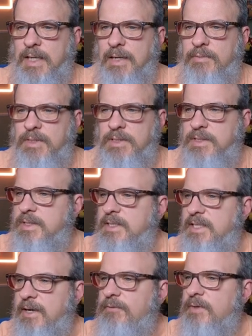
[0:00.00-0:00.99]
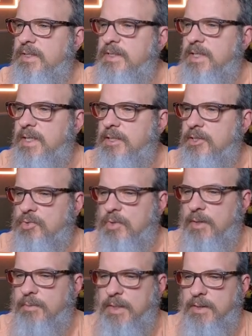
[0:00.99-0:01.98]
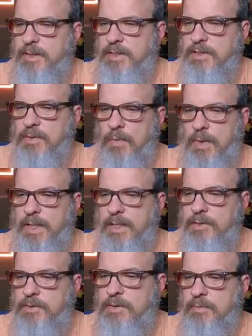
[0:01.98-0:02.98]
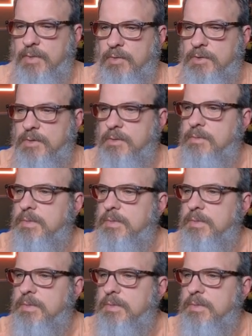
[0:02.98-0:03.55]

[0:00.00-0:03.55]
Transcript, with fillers: I would definitely say Catruba is the one I use the most.